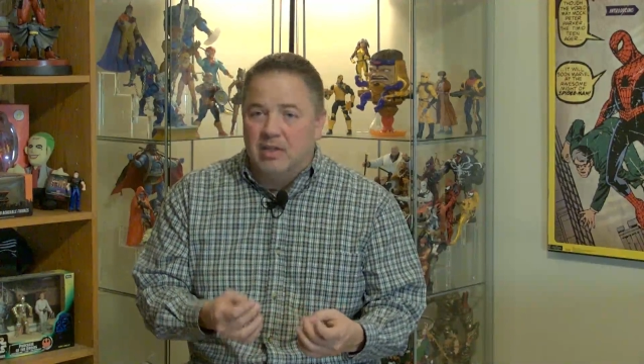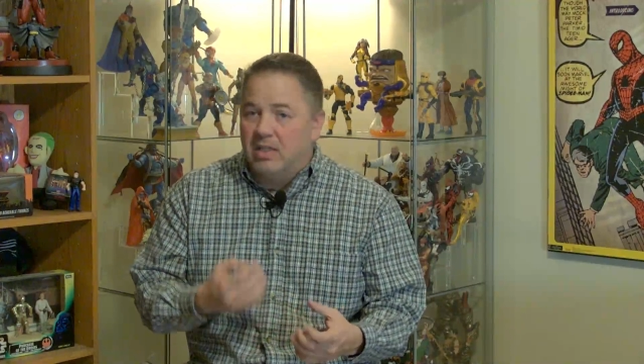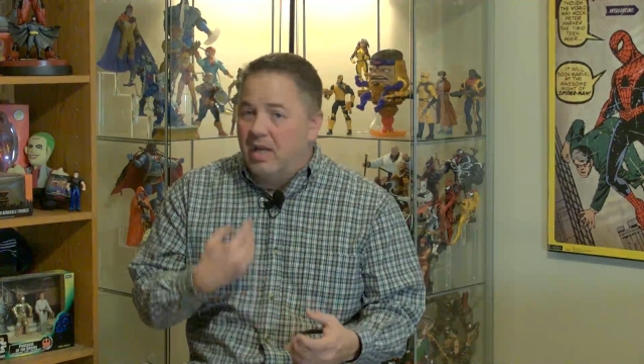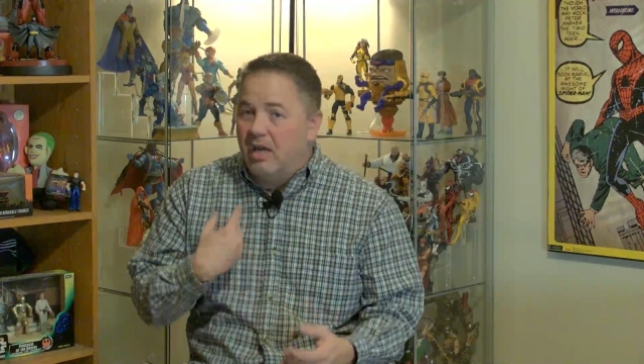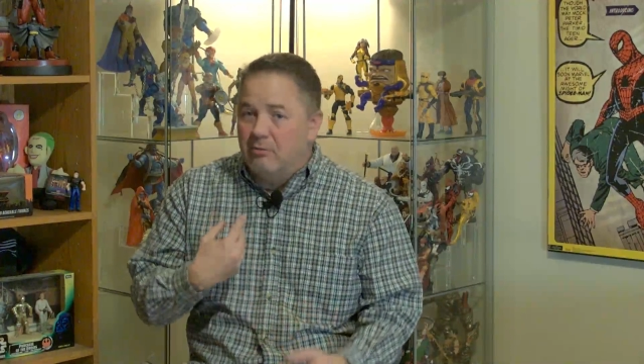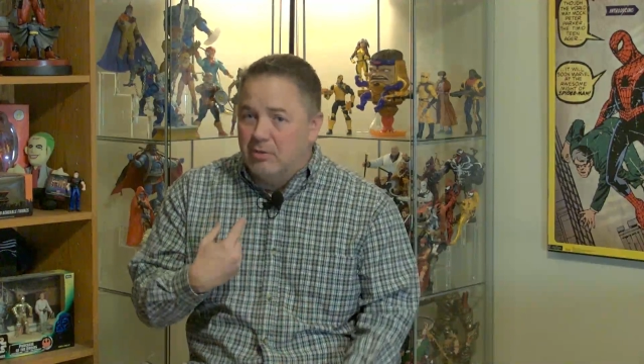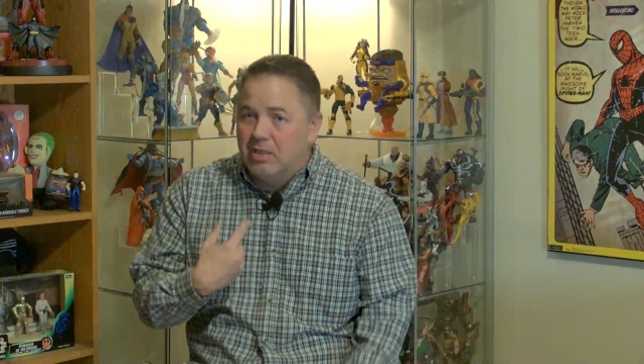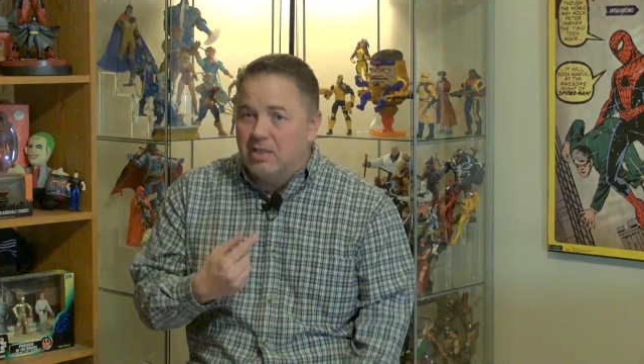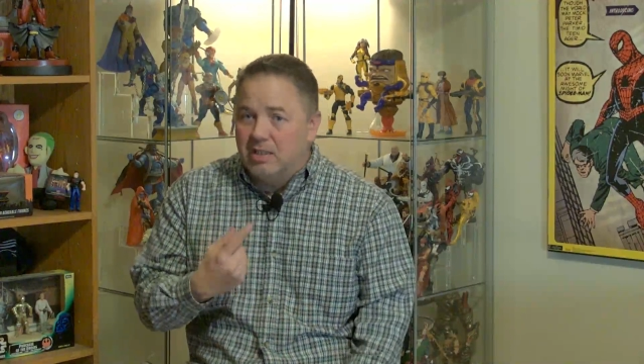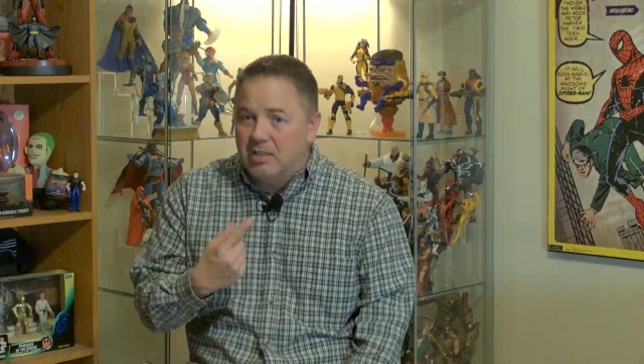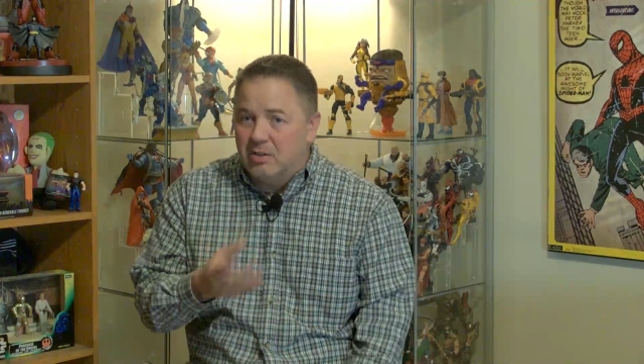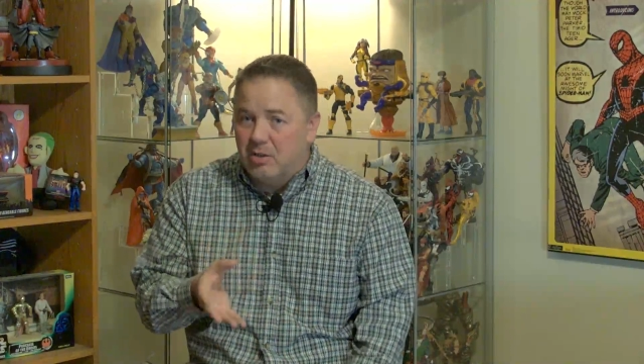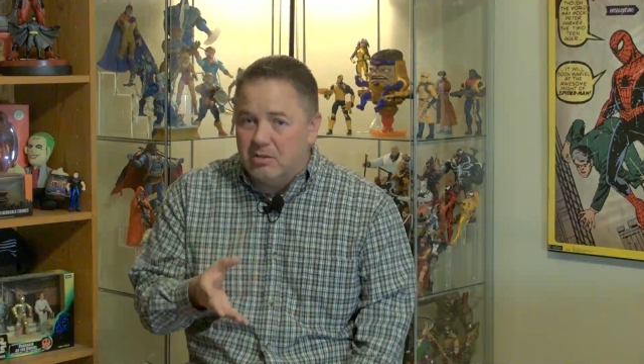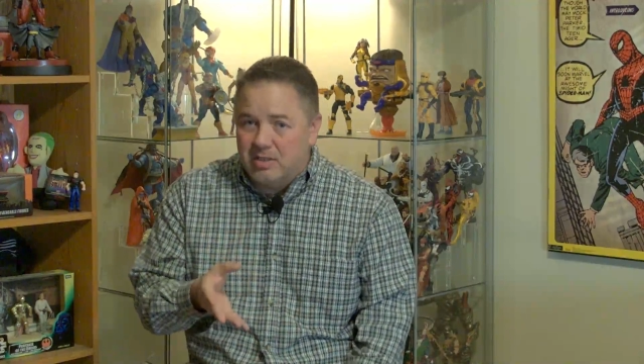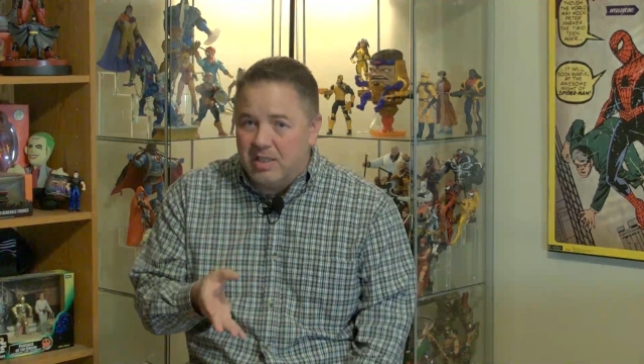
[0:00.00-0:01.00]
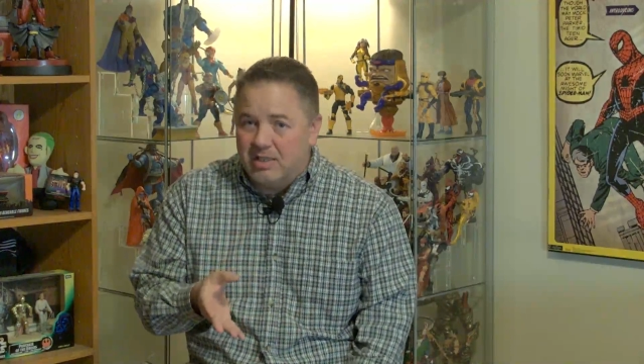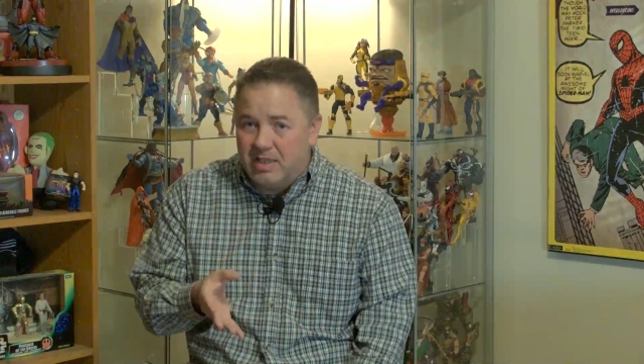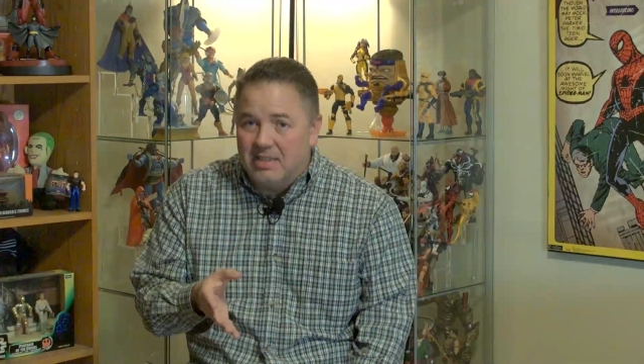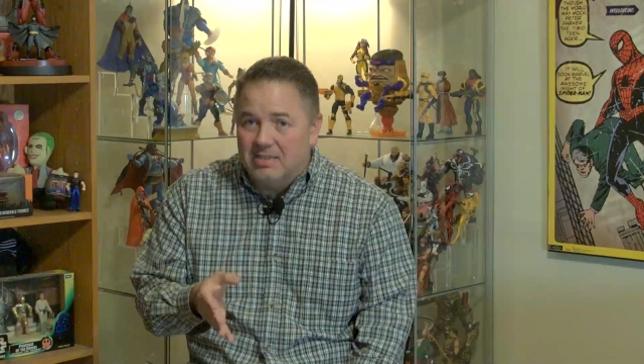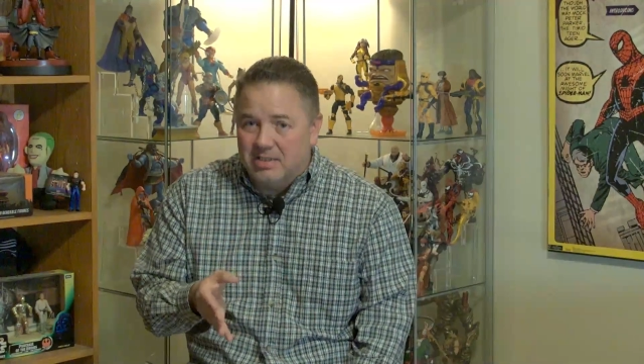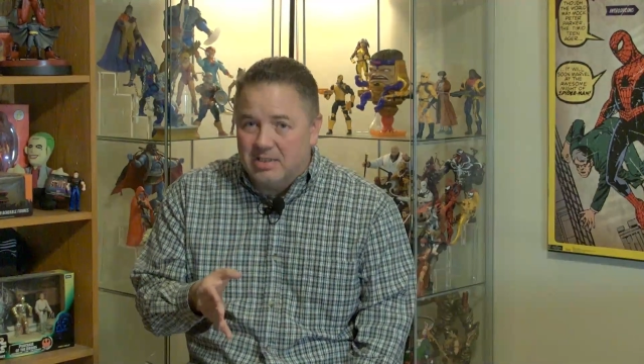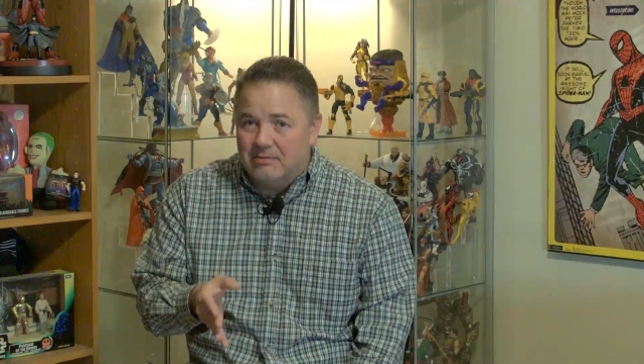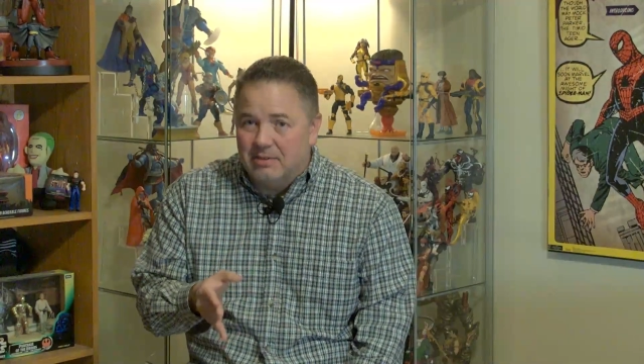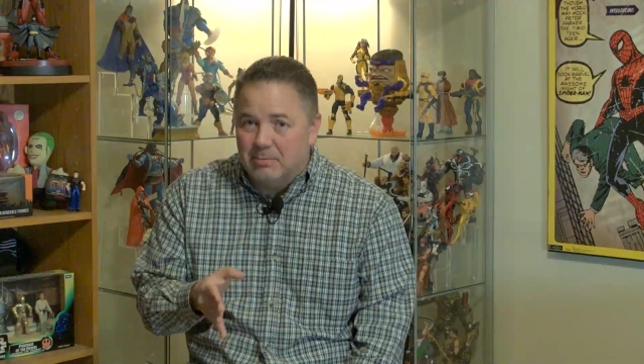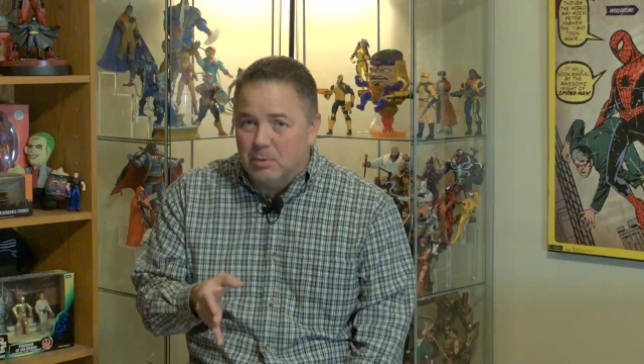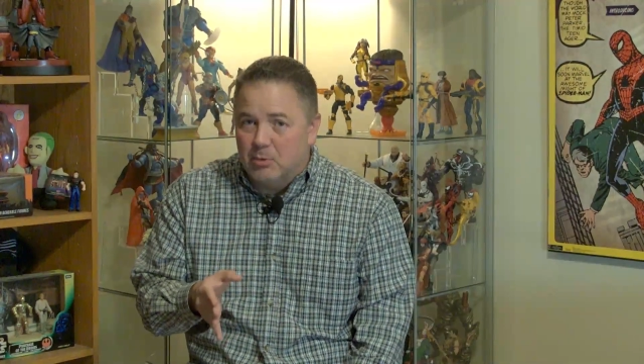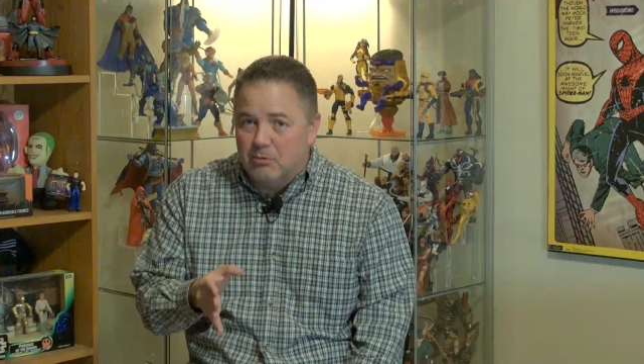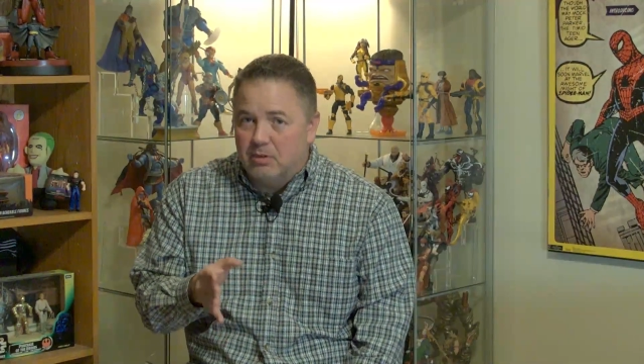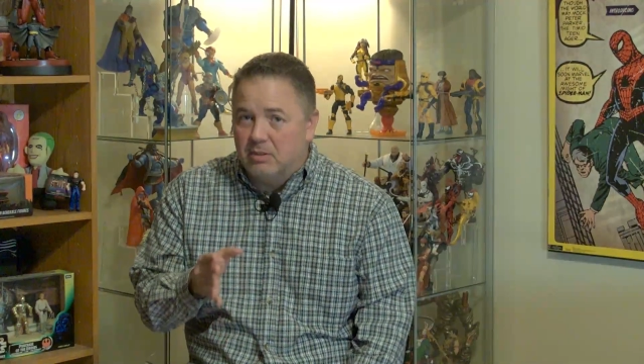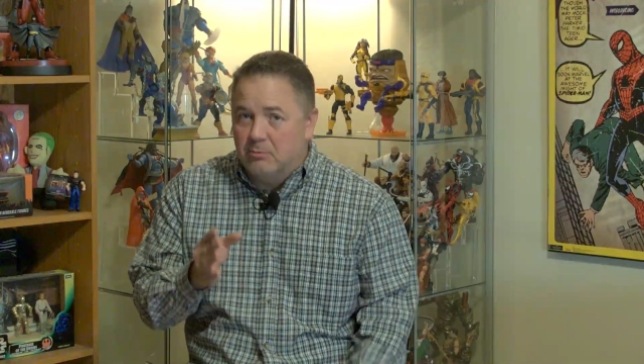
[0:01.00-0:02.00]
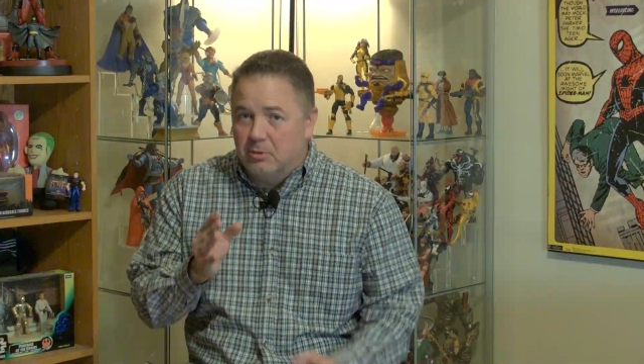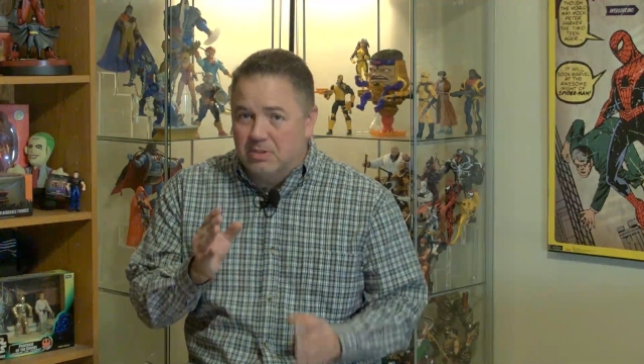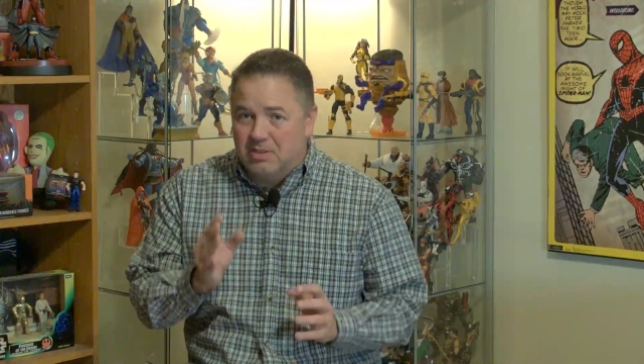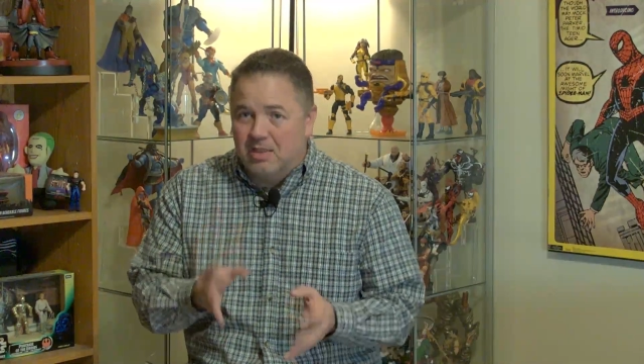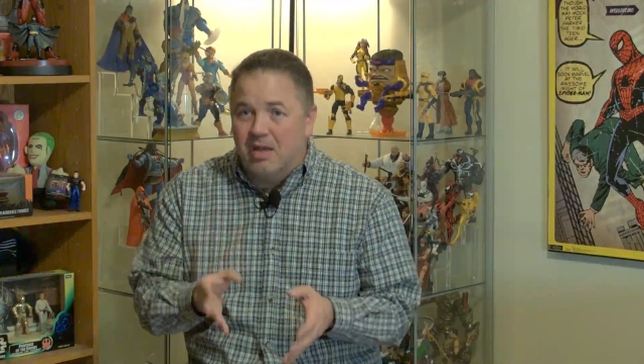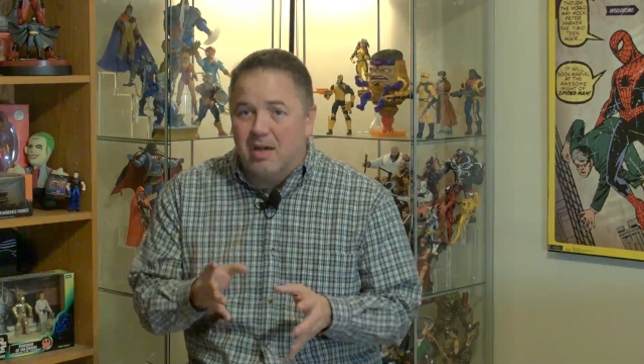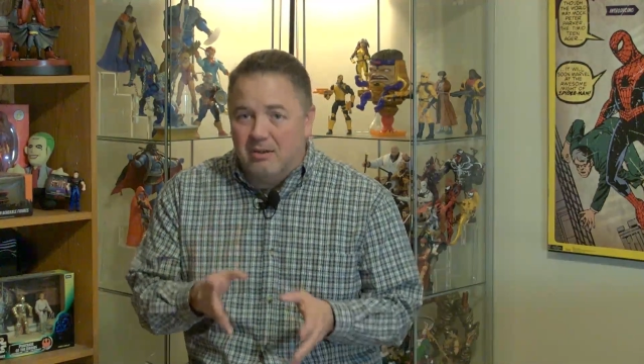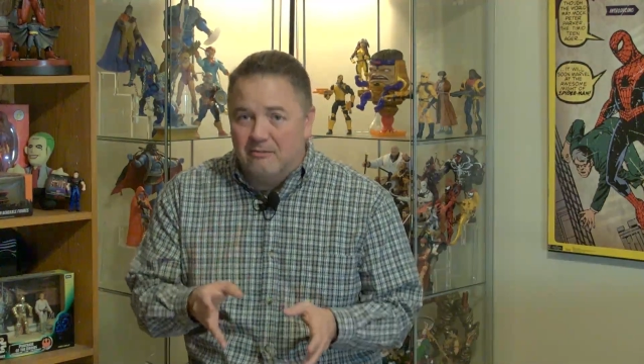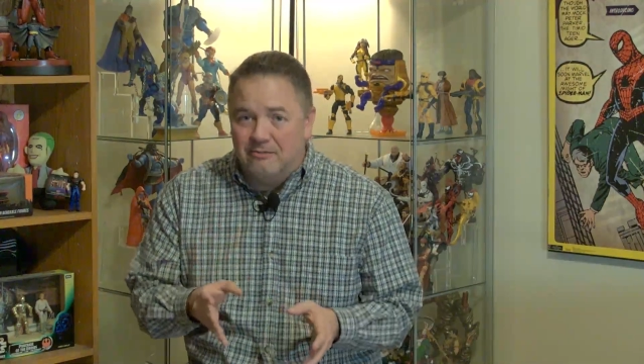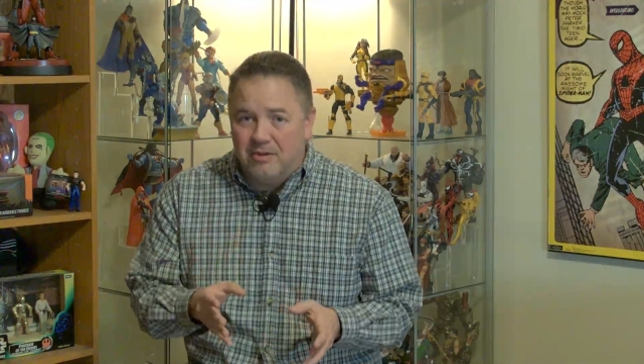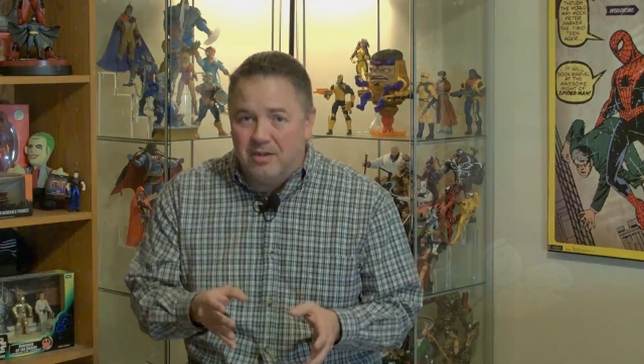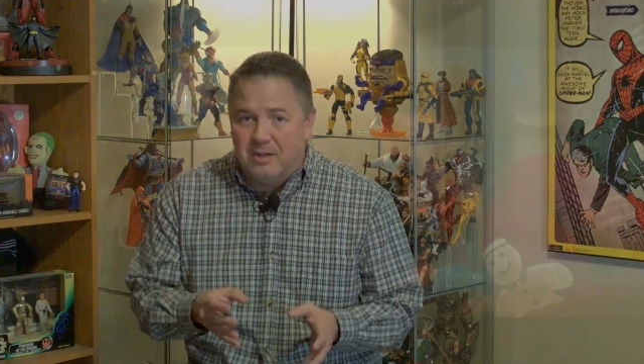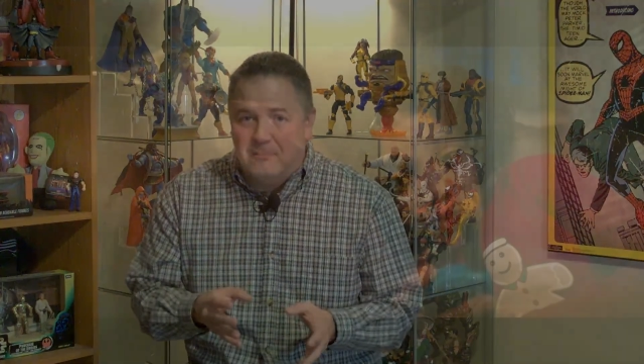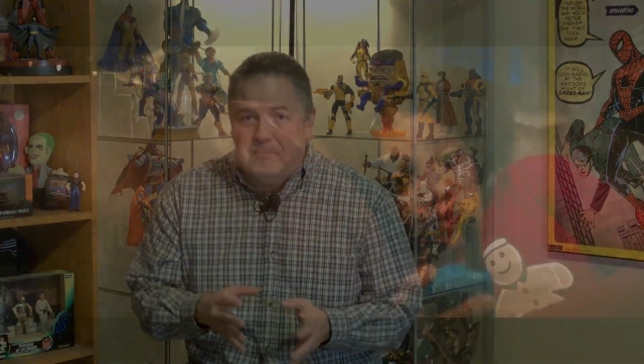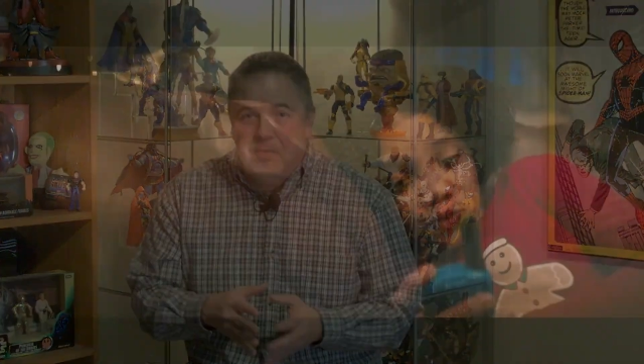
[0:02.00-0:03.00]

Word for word: and I really thought that Thanksgiving movie was a lot of fun.